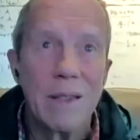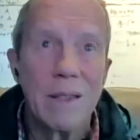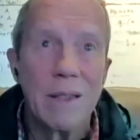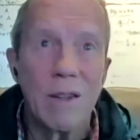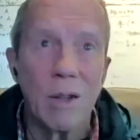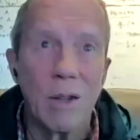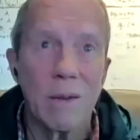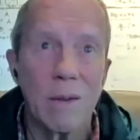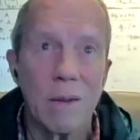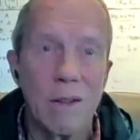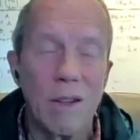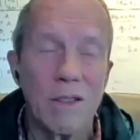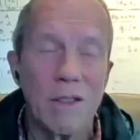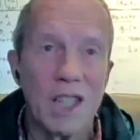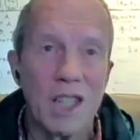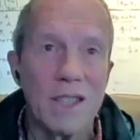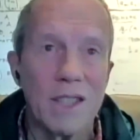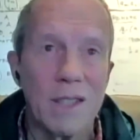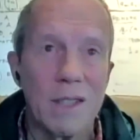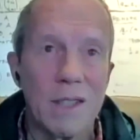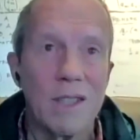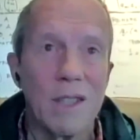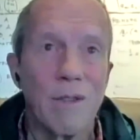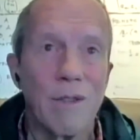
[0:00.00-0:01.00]
not, not
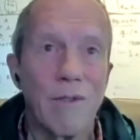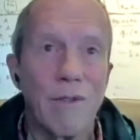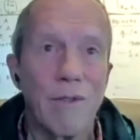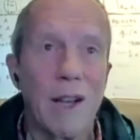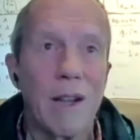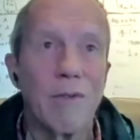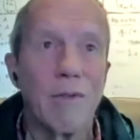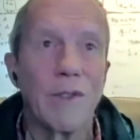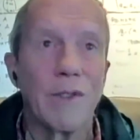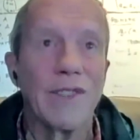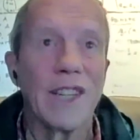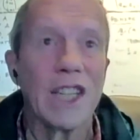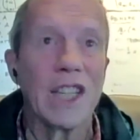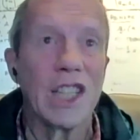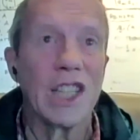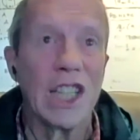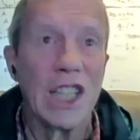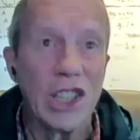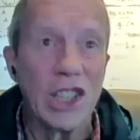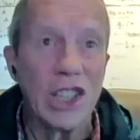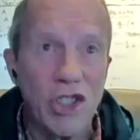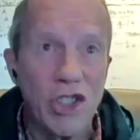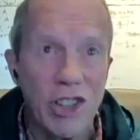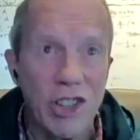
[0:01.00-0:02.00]
just the survival of a
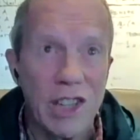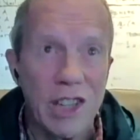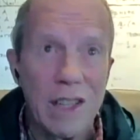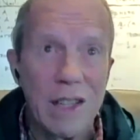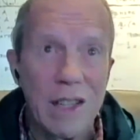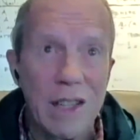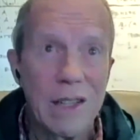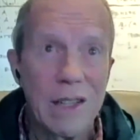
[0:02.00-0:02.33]
country,